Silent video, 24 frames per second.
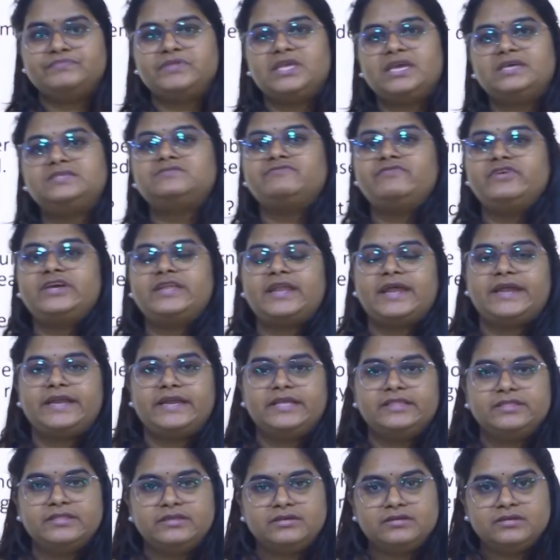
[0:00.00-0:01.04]
Yes, we read
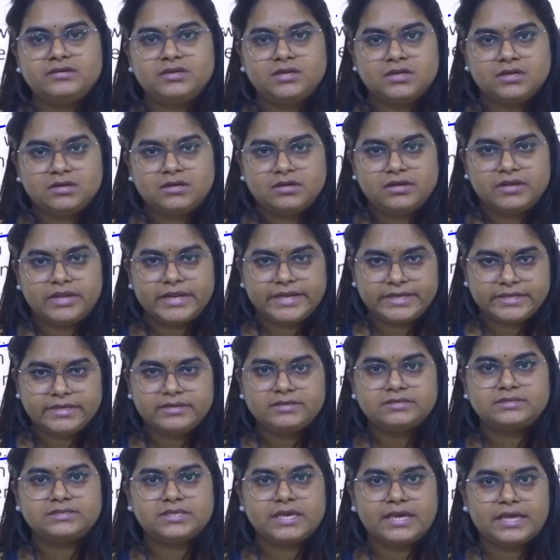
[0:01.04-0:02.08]
in the Richter
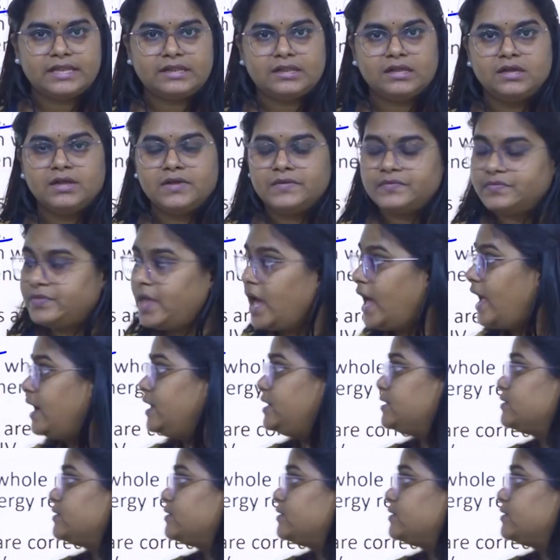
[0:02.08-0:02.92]
scale that